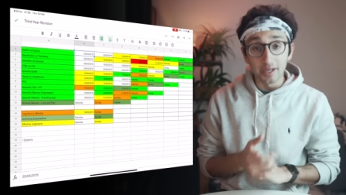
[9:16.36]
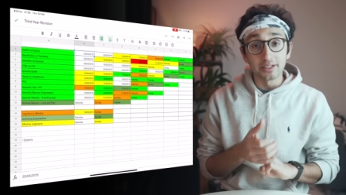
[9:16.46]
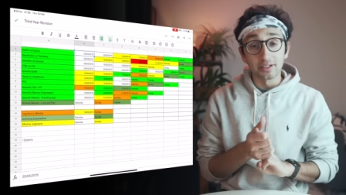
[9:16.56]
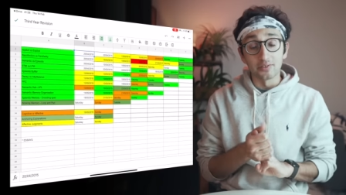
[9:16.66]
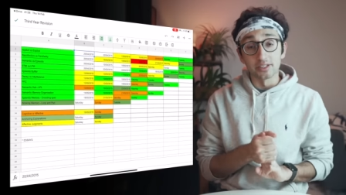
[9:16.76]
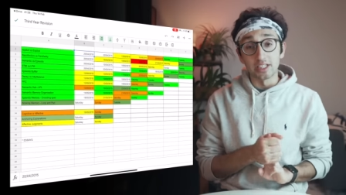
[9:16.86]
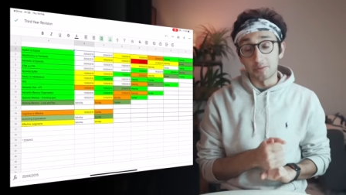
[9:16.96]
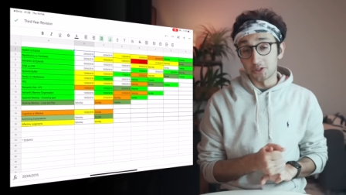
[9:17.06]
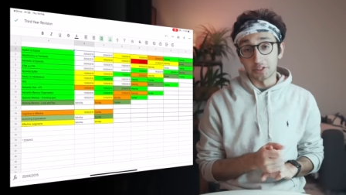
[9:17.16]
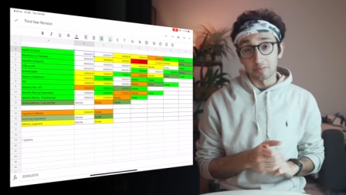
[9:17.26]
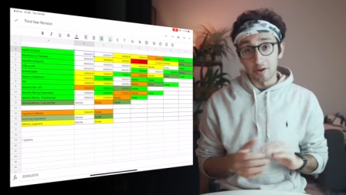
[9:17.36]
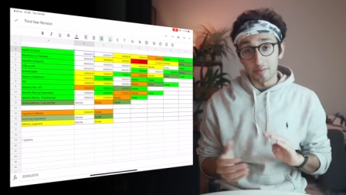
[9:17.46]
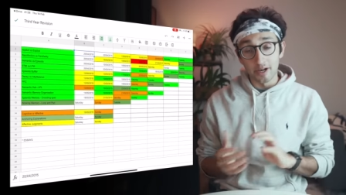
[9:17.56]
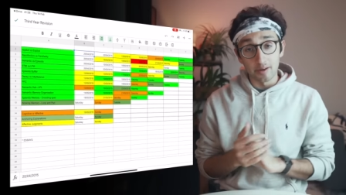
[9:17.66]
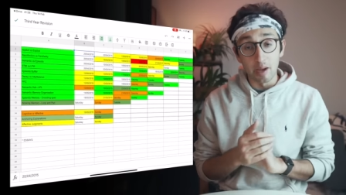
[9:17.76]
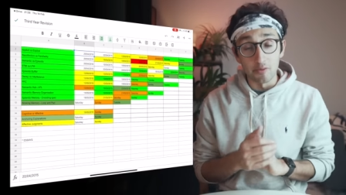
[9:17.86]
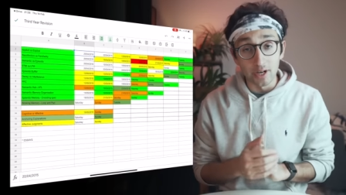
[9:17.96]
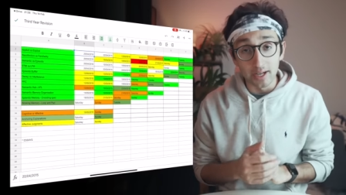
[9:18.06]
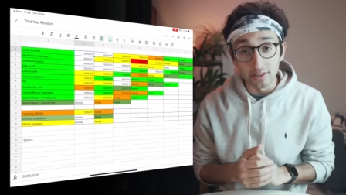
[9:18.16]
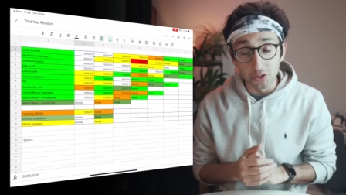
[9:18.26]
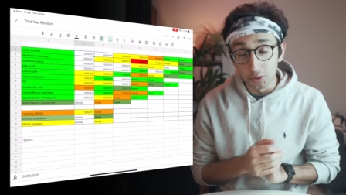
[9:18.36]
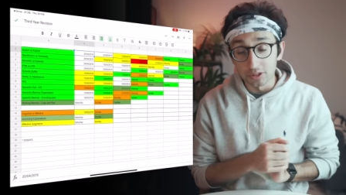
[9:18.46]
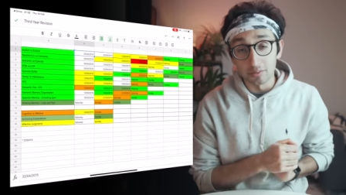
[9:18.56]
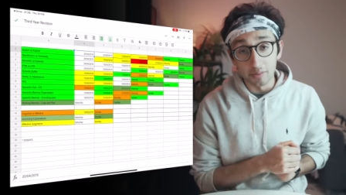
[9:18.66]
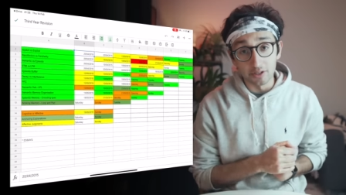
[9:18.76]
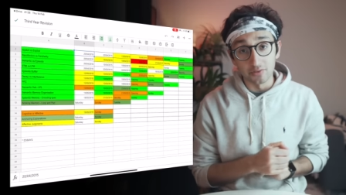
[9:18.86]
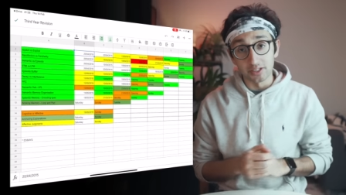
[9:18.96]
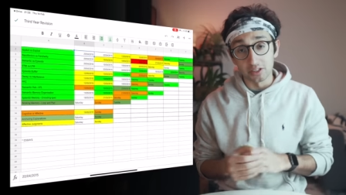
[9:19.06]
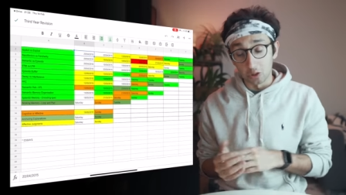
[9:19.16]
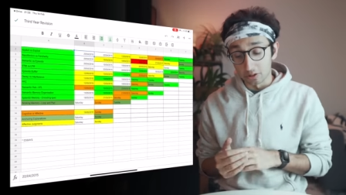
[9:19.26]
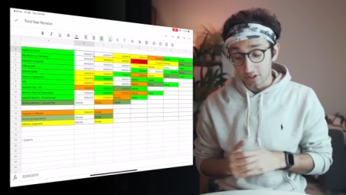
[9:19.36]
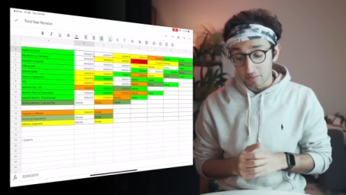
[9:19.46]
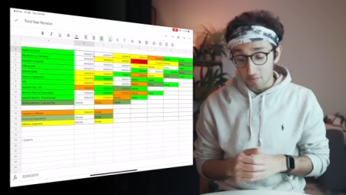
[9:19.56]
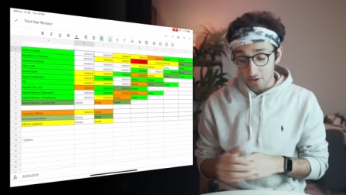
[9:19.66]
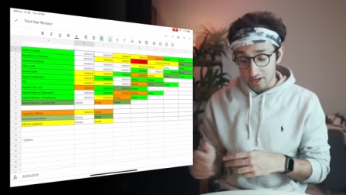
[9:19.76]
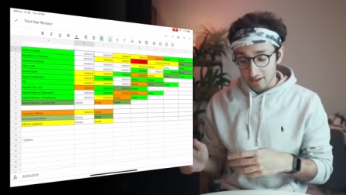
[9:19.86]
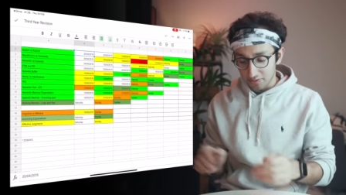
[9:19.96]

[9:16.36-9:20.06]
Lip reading: semantic versus episodic memory, and short-term memory versus long-term memory.